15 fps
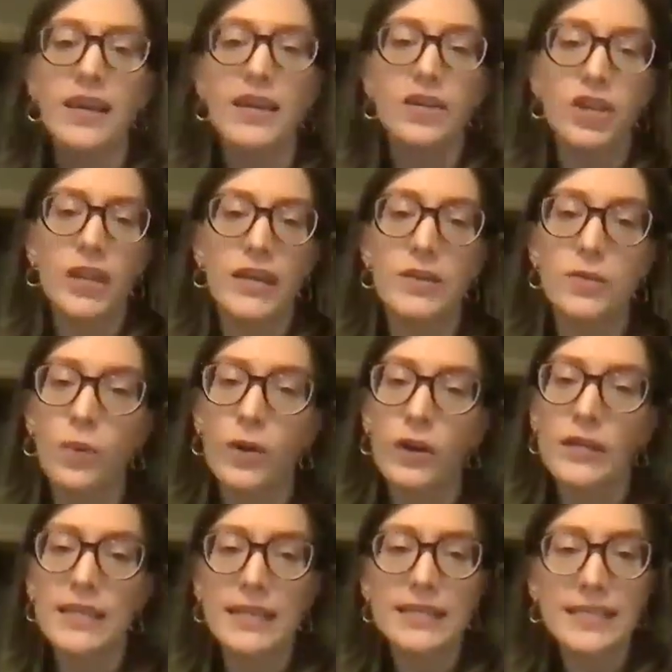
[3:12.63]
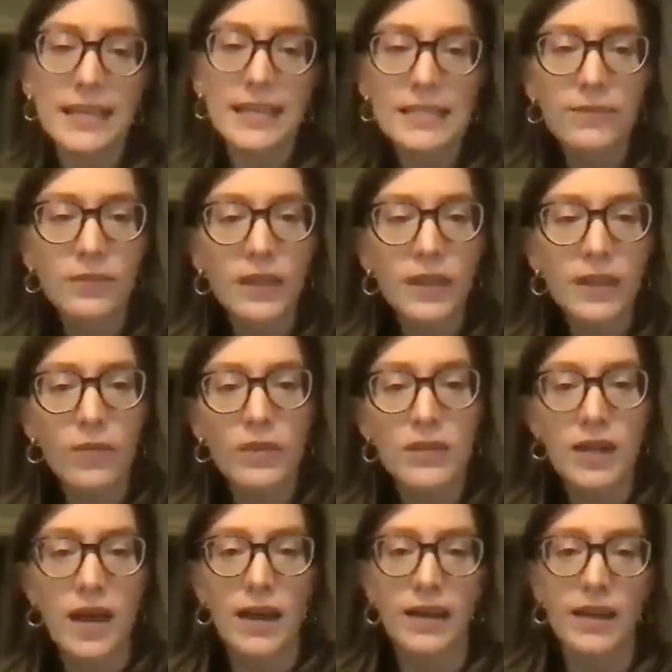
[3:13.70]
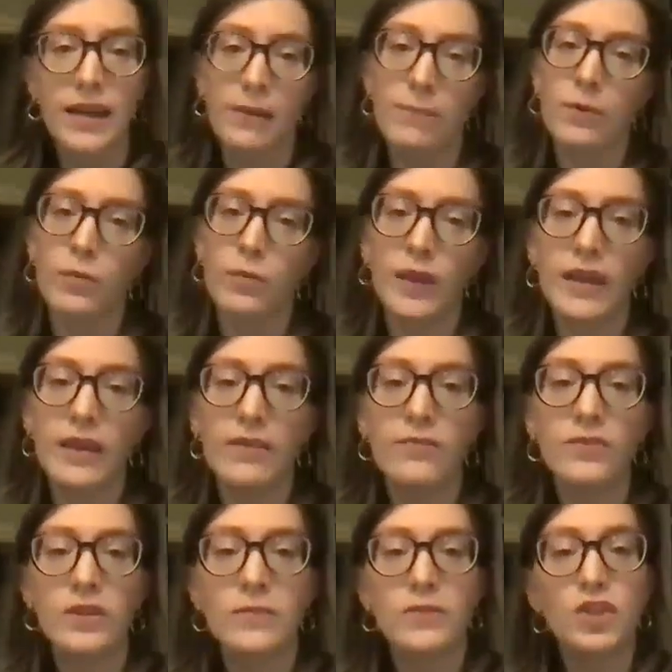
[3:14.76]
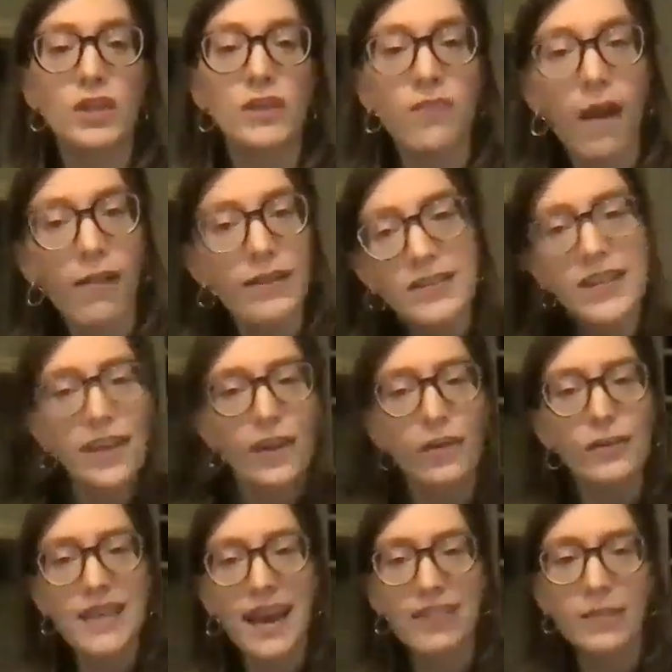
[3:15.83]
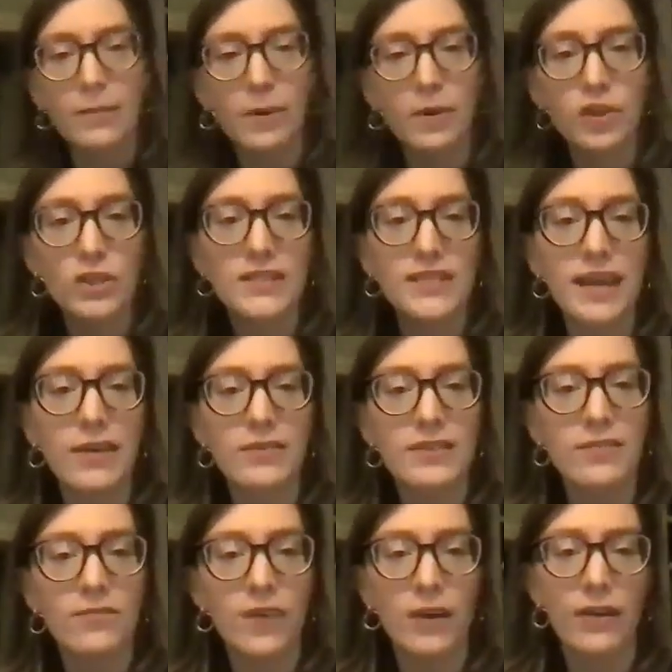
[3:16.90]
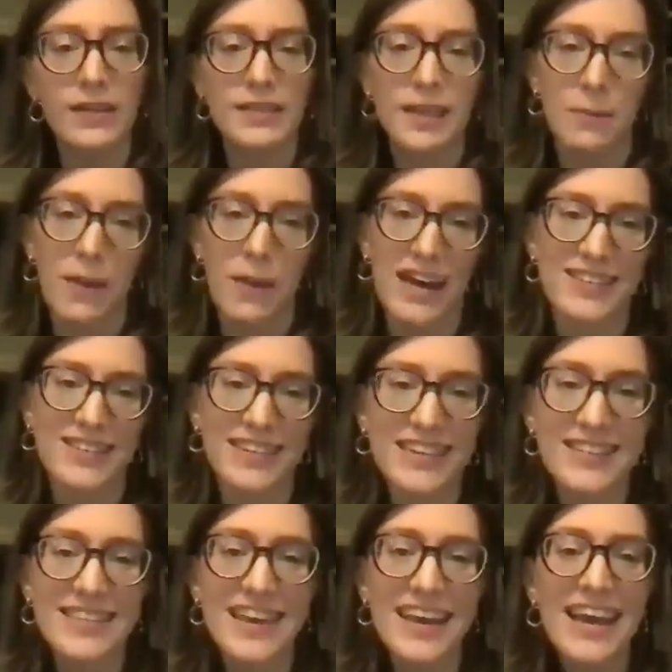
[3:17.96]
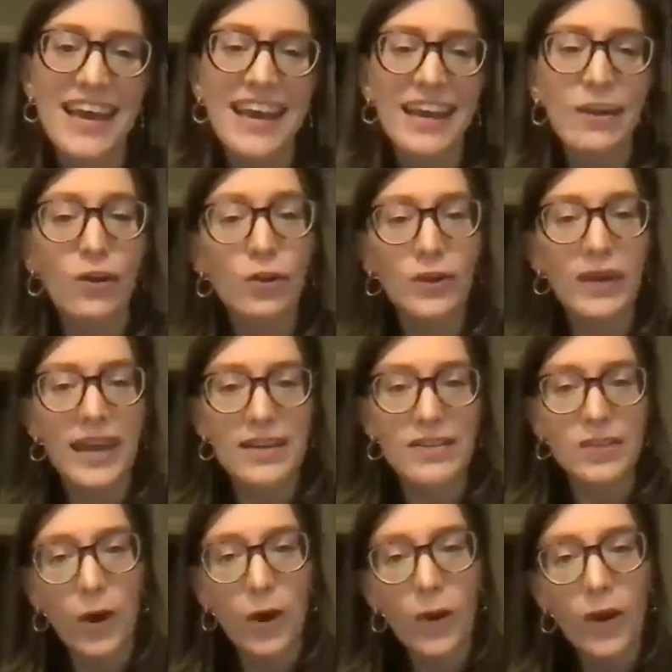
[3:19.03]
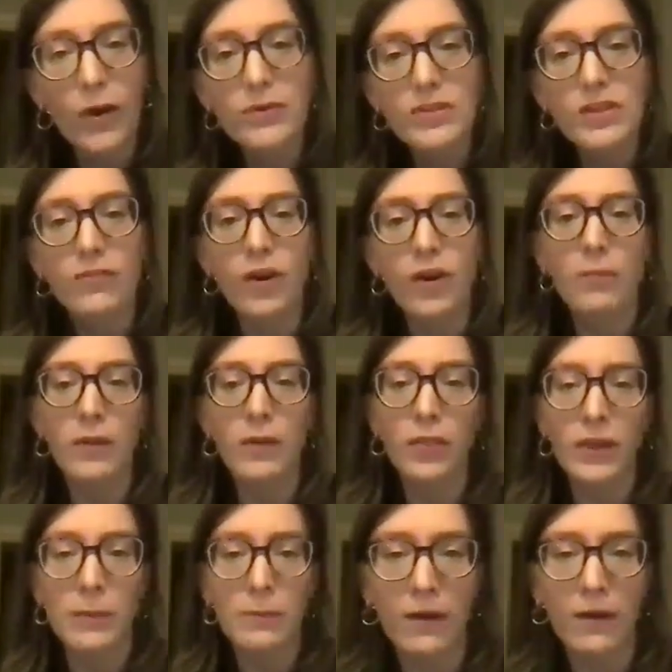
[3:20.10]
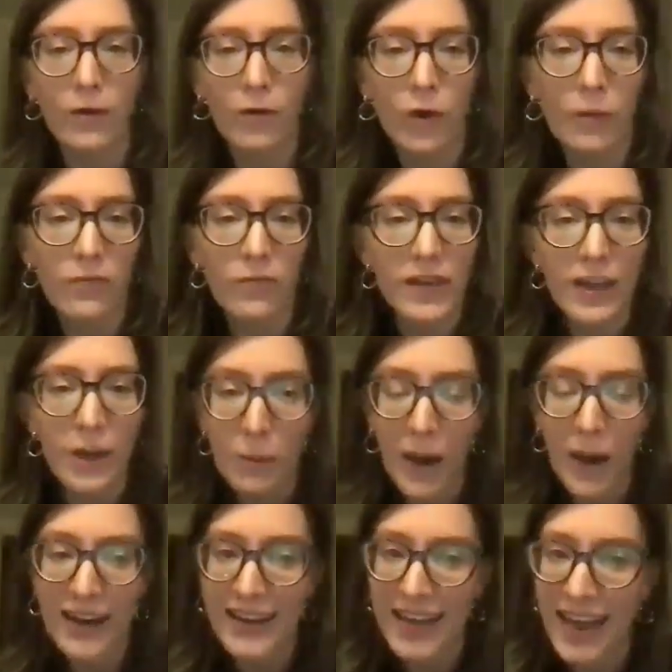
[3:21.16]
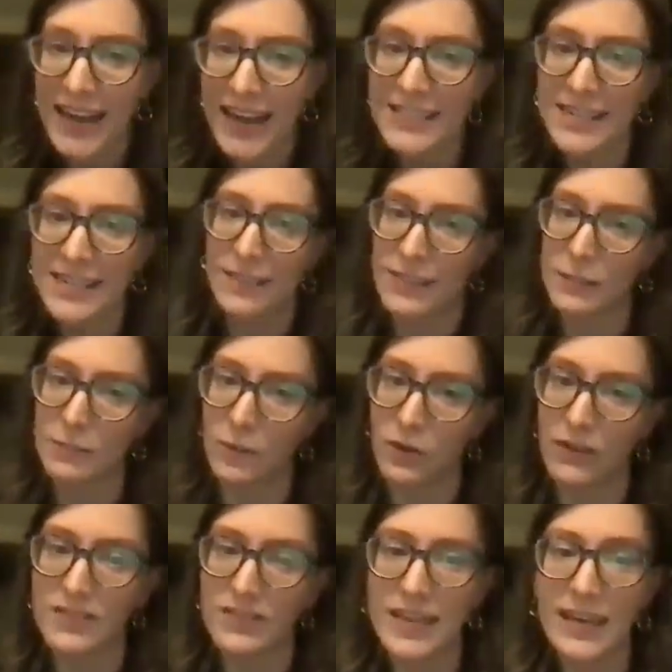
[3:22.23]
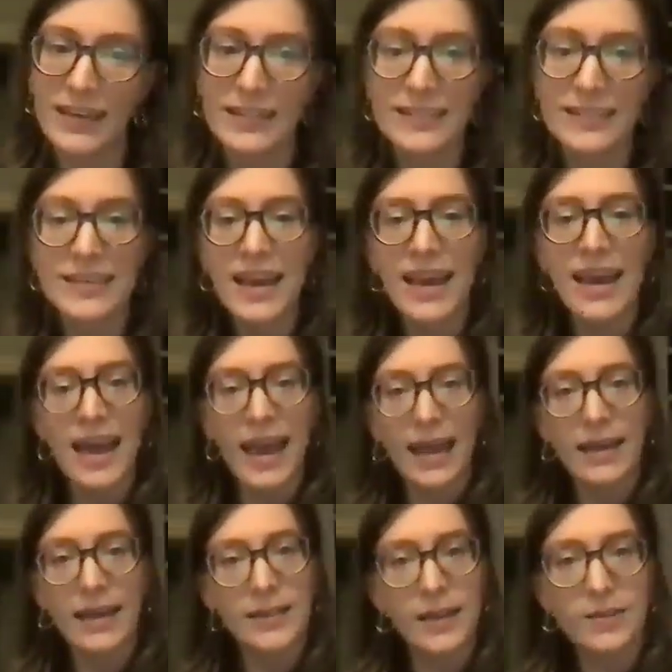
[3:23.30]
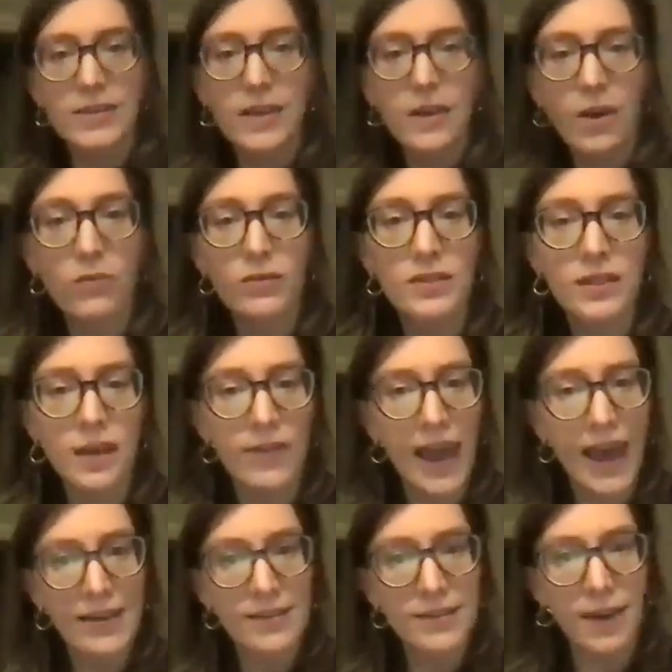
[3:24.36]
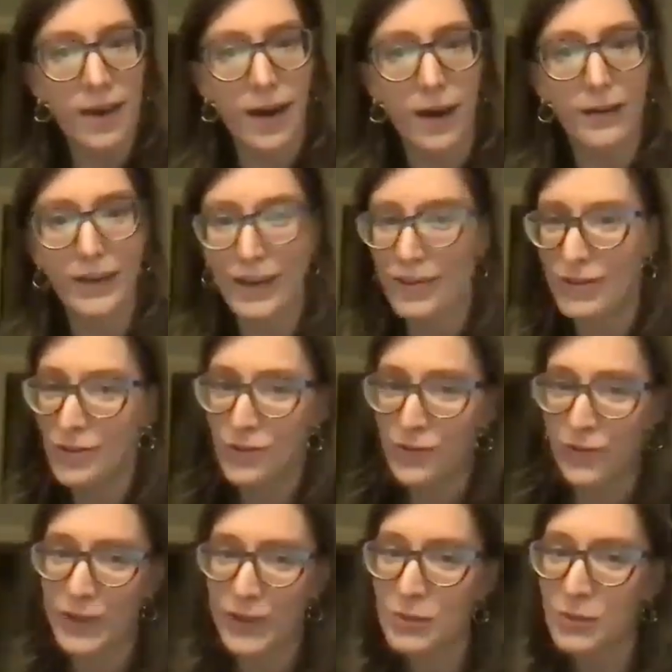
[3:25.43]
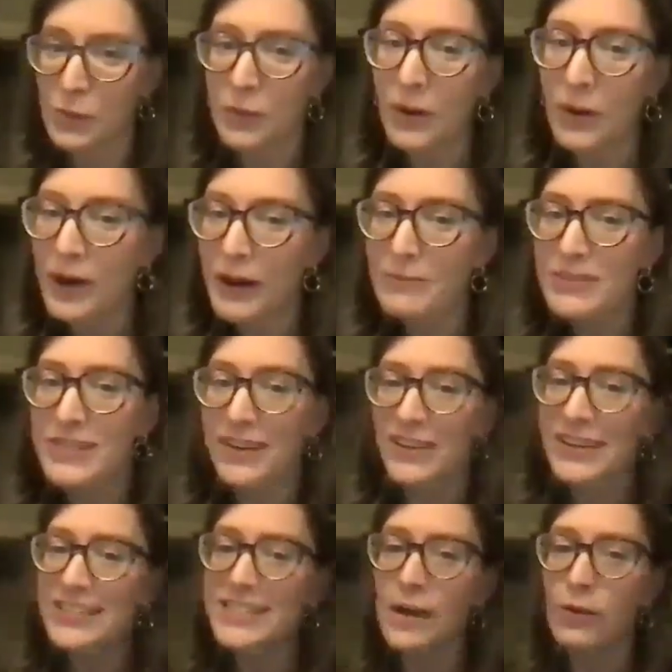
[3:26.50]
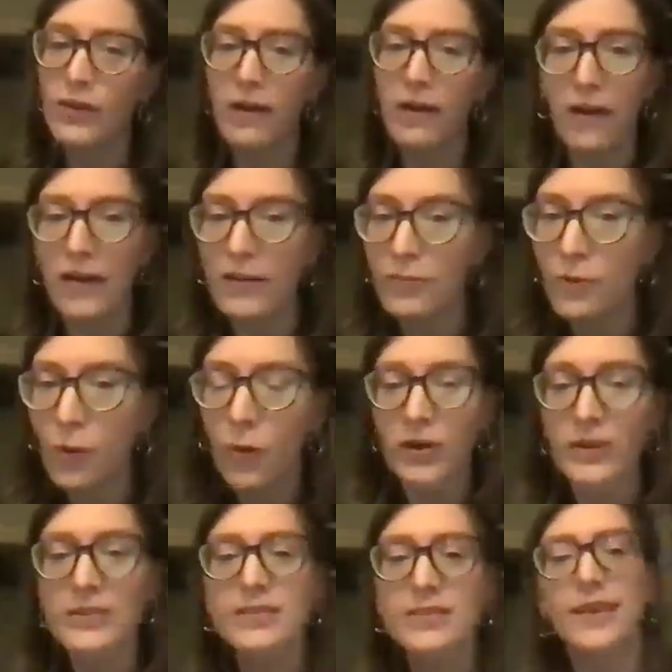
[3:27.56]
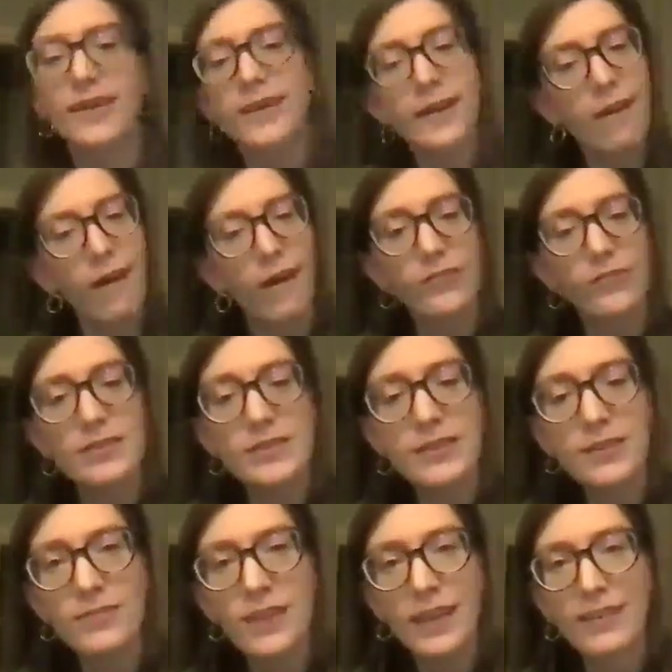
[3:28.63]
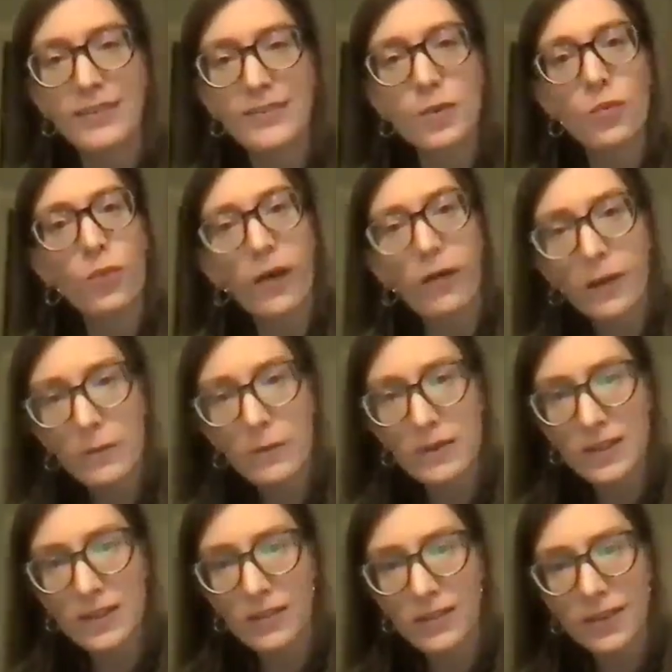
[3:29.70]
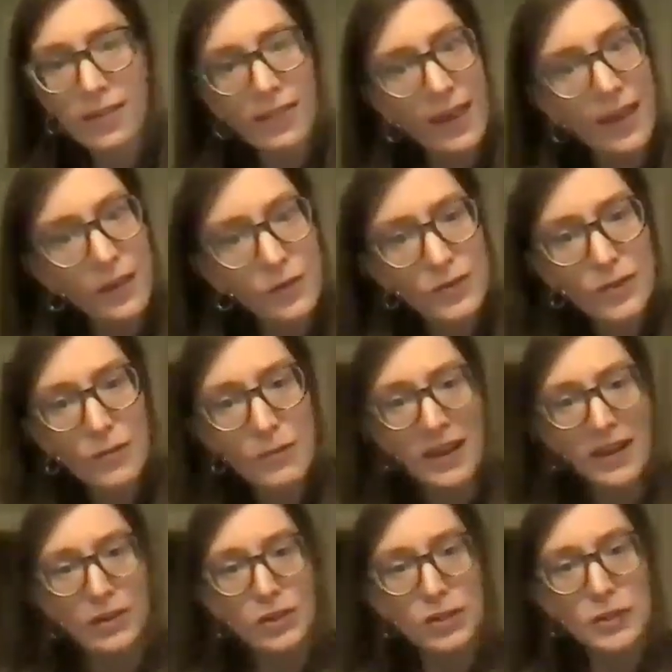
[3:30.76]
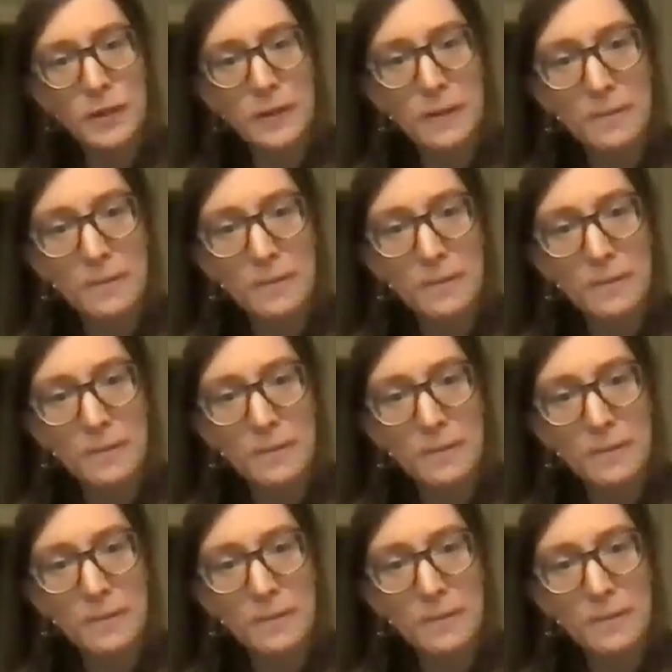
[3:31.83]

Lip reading: She has worked extensively with the dying and bereaved. She volunteers at the Merchants House in various capacities, including as co-host of our monthly paranormal video podcast, In the Spirit of Science, and as the host of Ask a new virtual program series that we are, of course, kicking off this evening. So welcome, Matilda. Thank you so much.